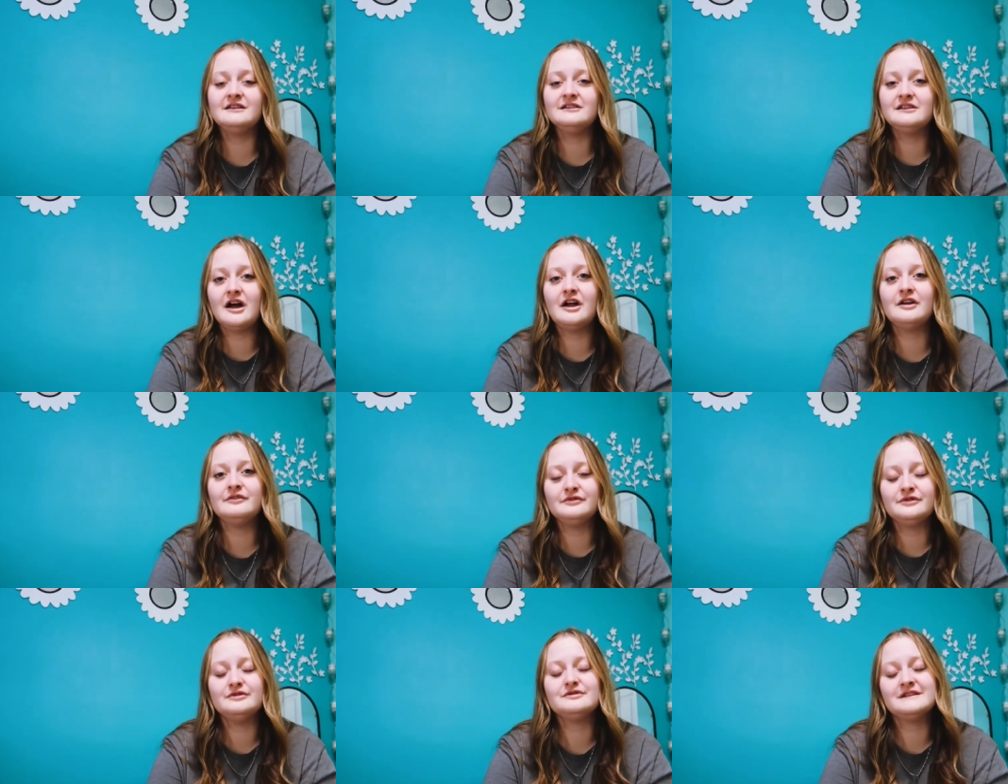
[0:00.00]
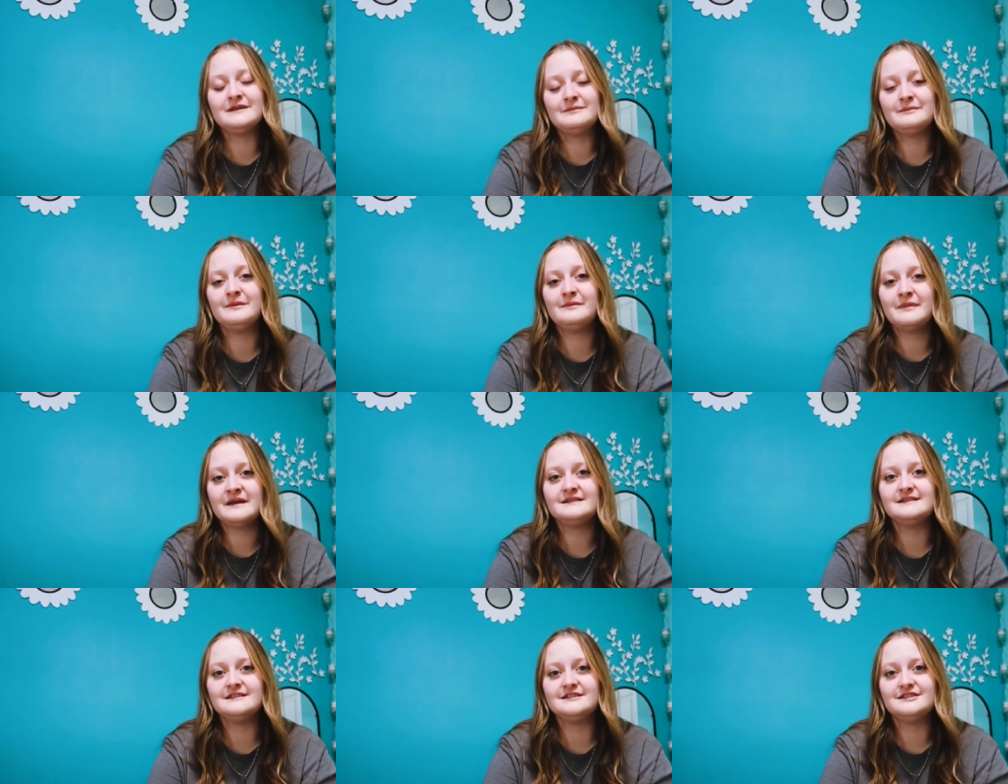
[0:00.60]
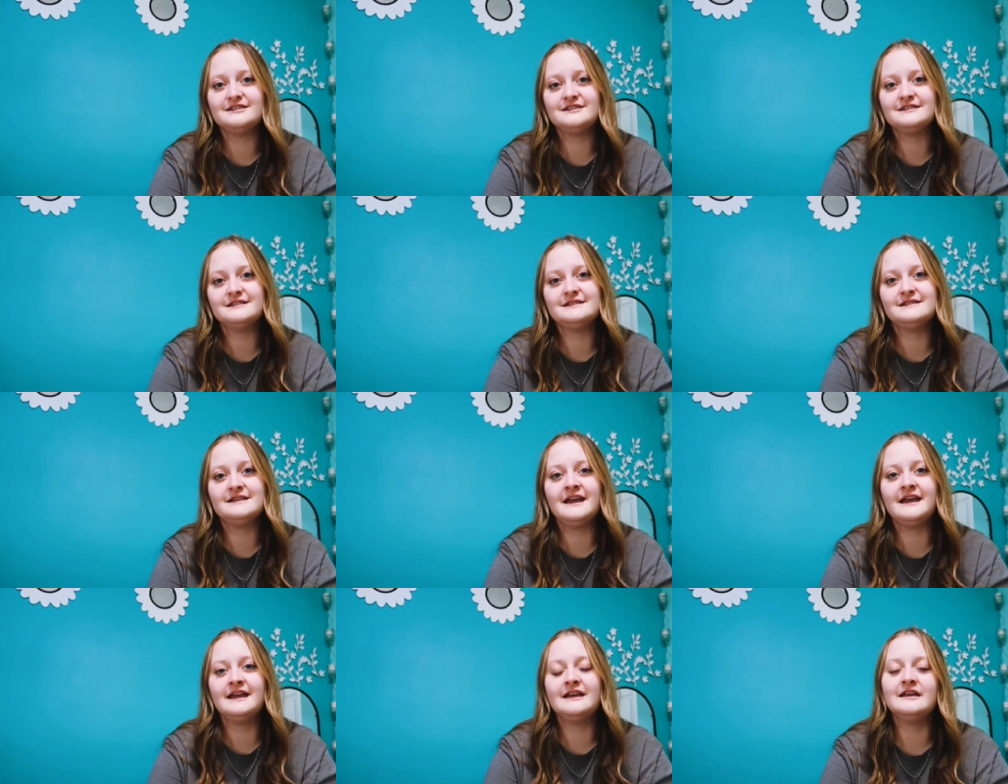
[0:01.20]
A lot of you sent me messages
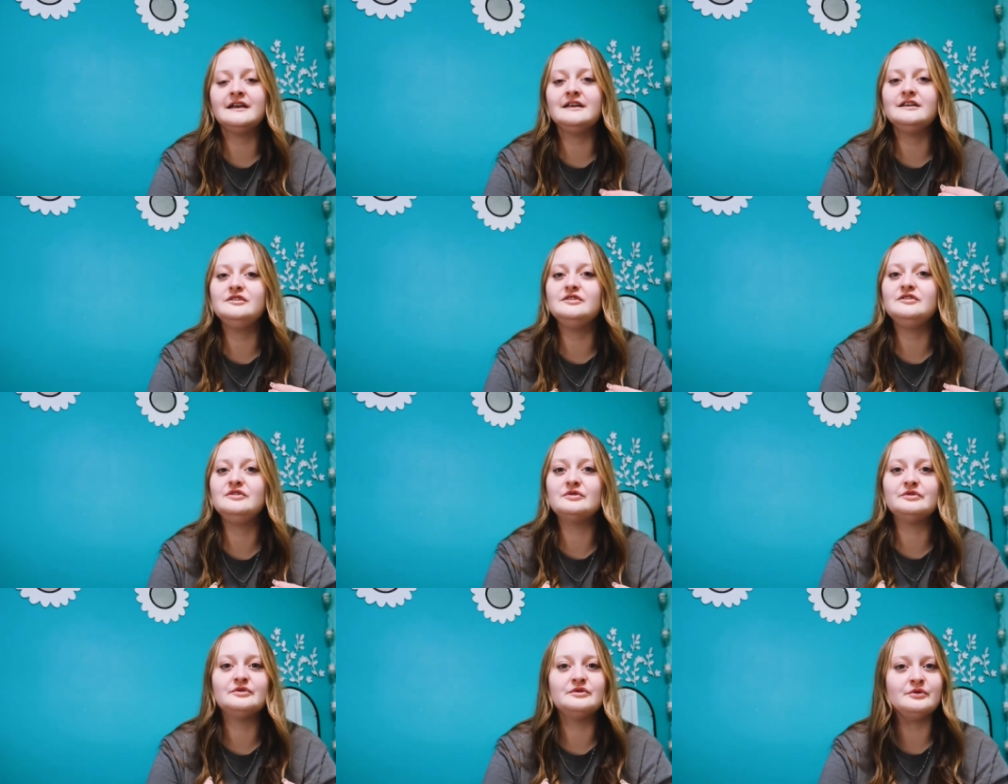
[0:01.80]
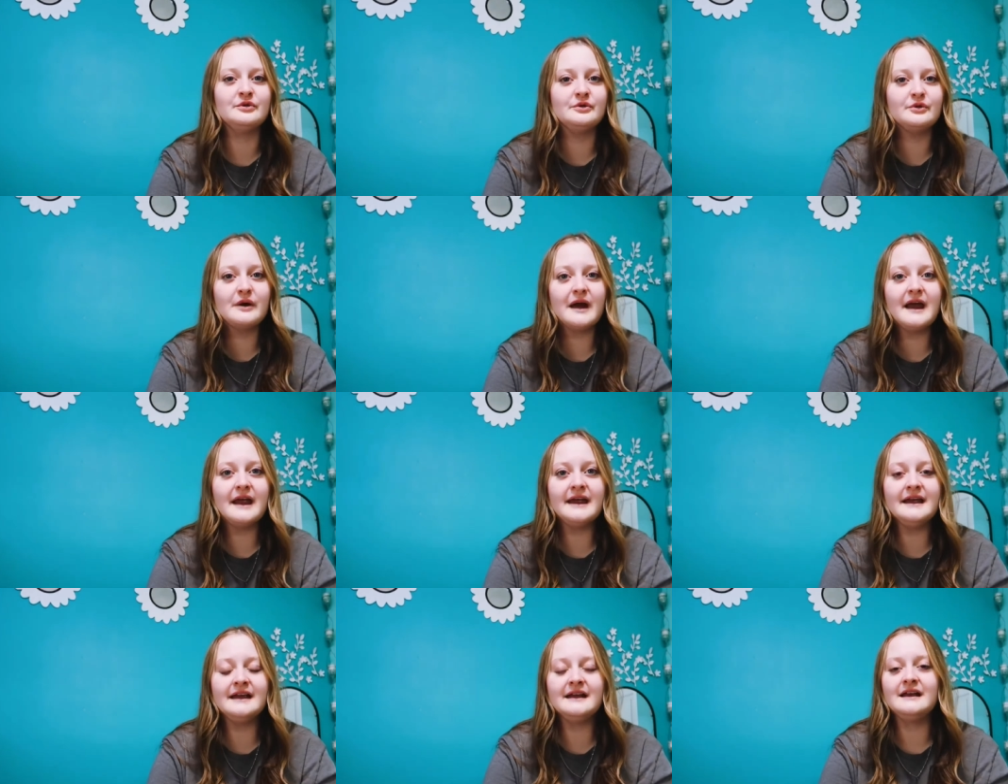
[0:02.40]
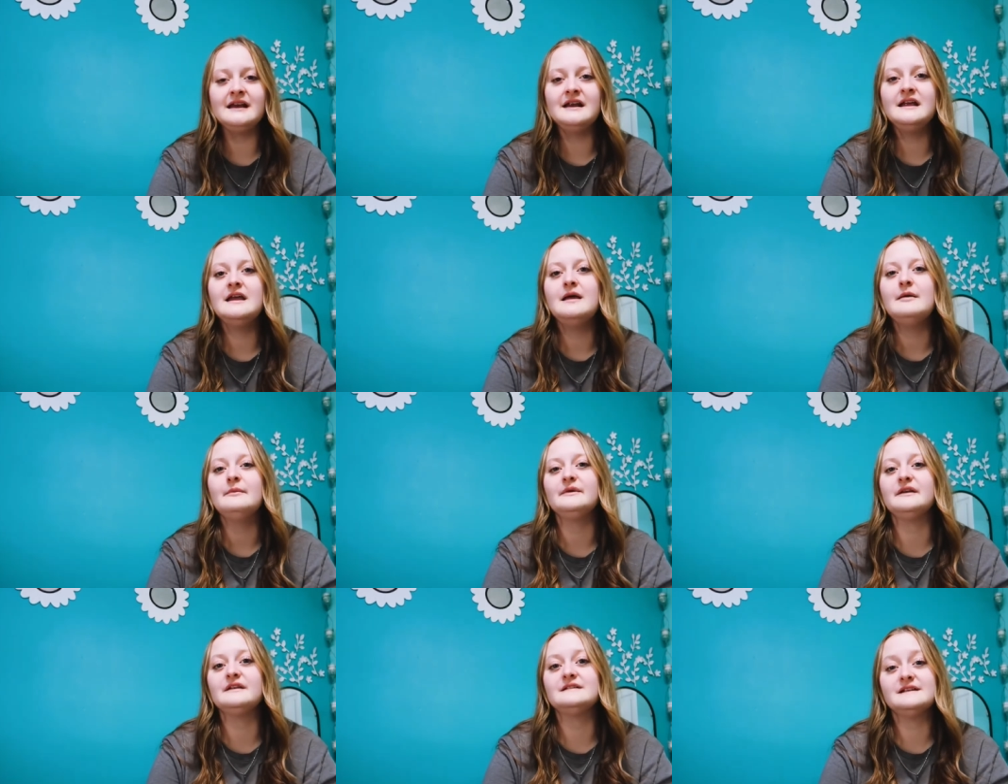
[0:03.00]
saying you'll do great,
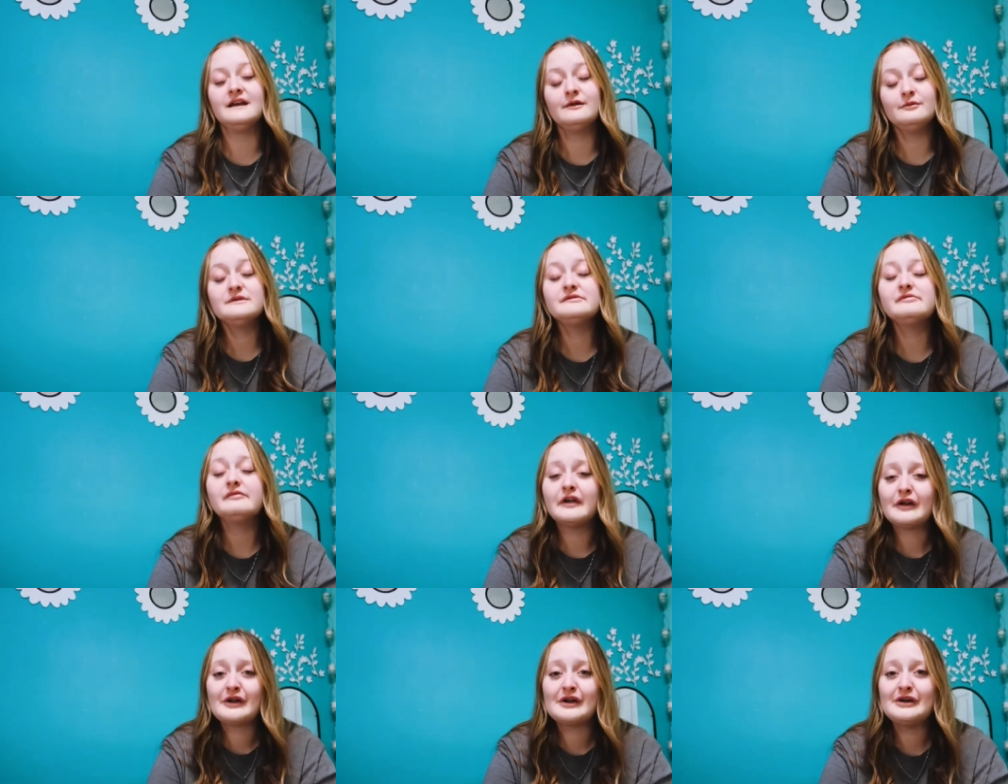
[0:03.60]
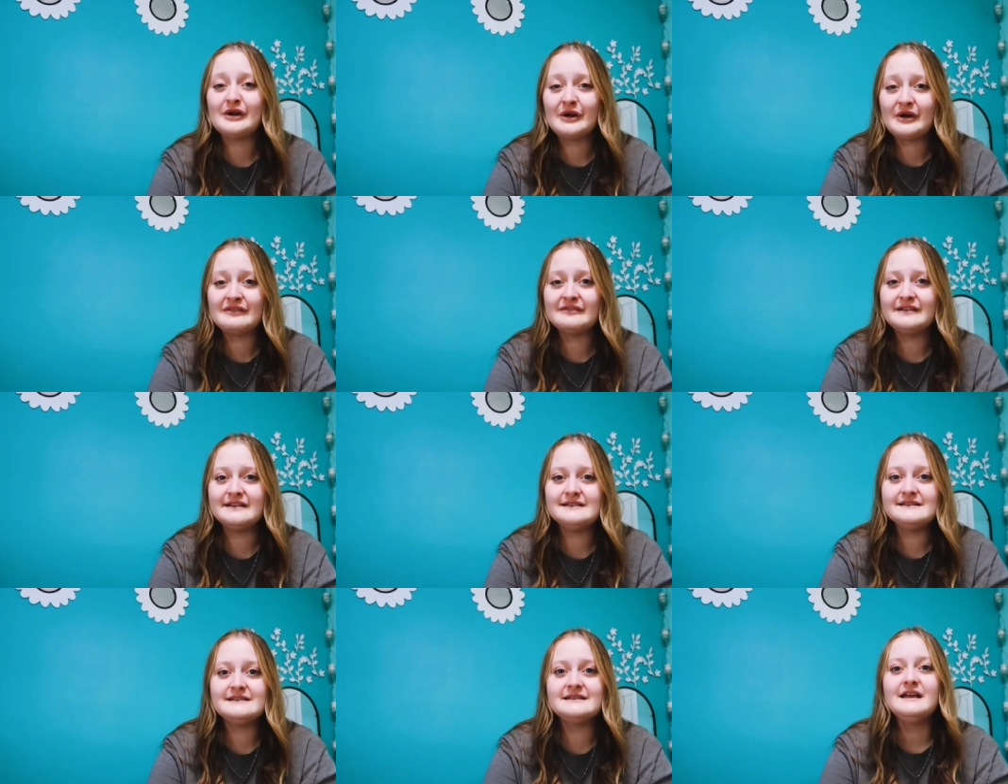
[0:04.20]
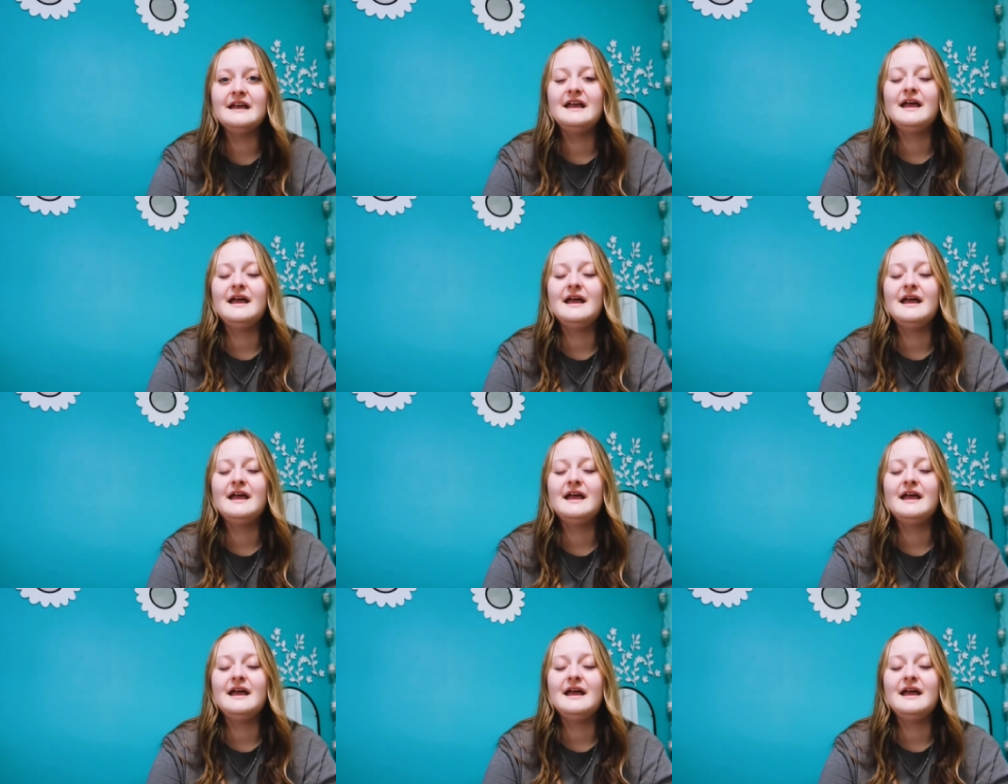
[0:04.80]
because I was very nervous.